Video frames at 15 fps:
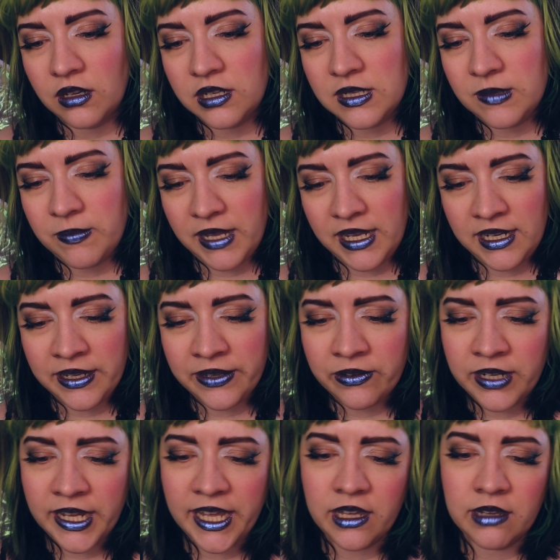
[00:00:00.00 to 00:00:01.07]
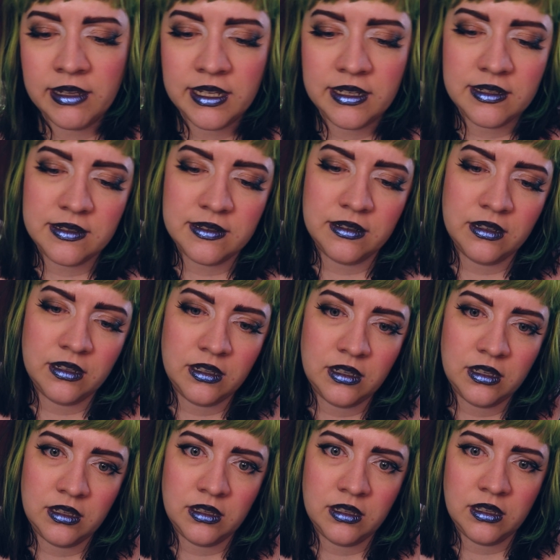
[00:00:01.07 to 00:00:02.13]
Depending on how it
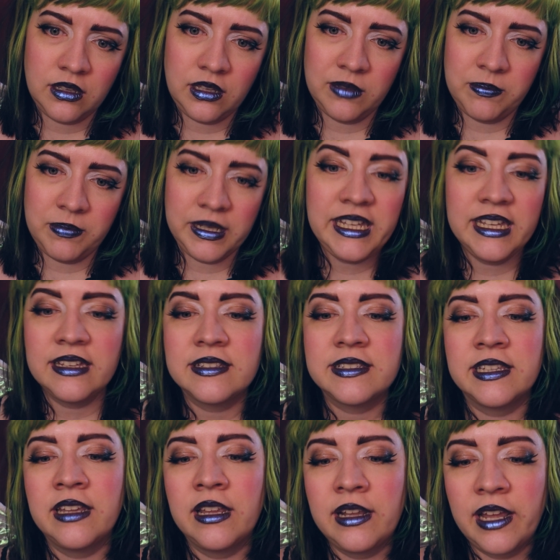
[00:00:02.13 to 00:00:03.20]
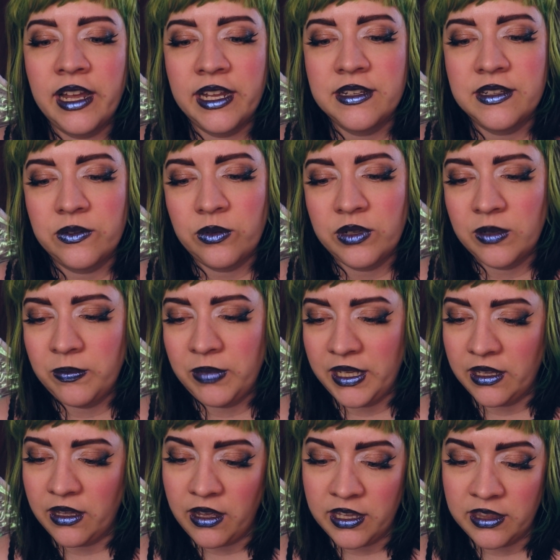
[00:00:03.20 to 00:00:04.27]
appears in the light, it would
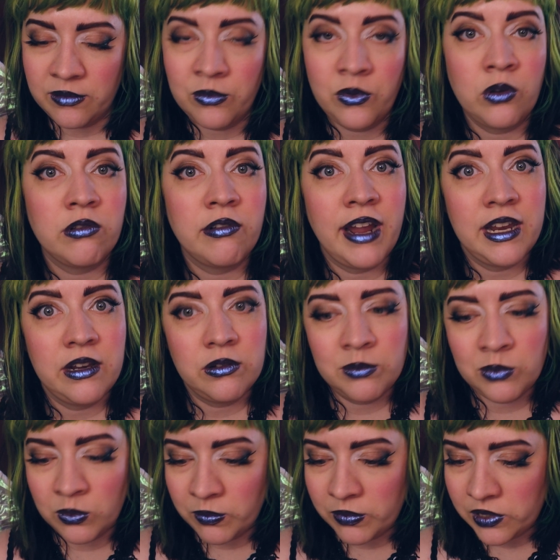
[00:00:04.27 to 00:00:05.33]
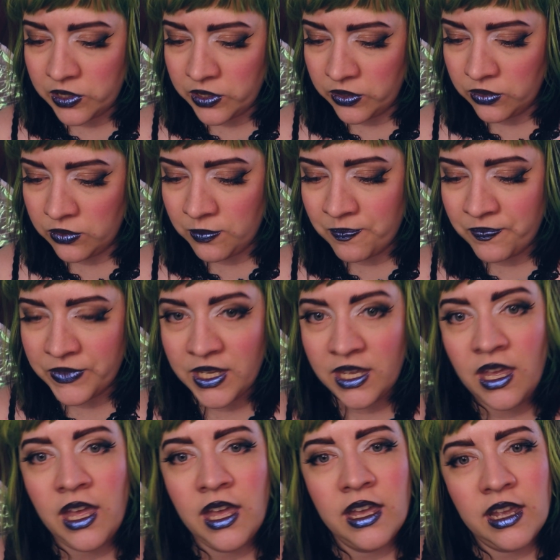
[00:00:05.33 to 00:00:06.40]
appear either more red or more blue.
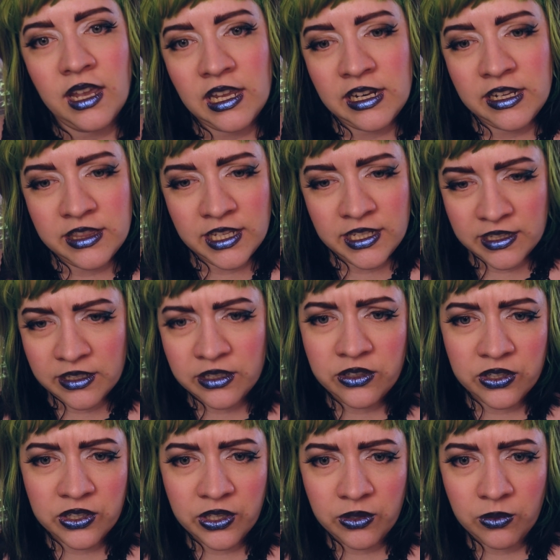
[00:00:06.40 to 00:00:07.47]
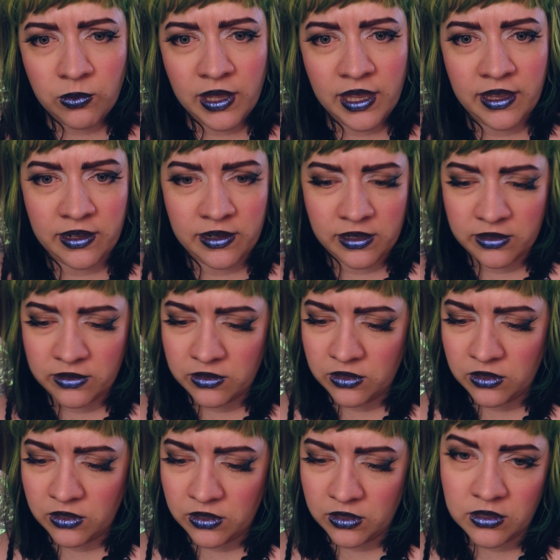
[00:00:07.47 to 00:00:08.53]
And I think that could go well
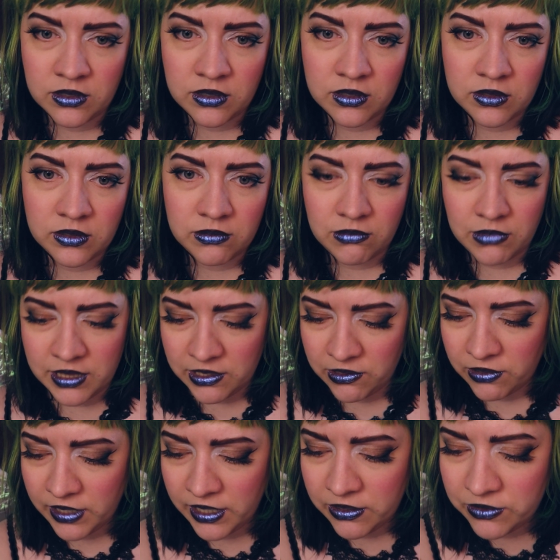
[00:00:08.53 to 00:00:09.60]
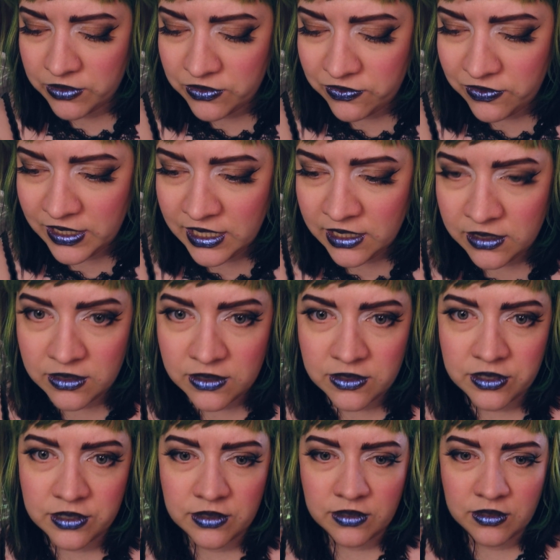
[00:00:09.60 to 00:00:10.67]
with your outfit.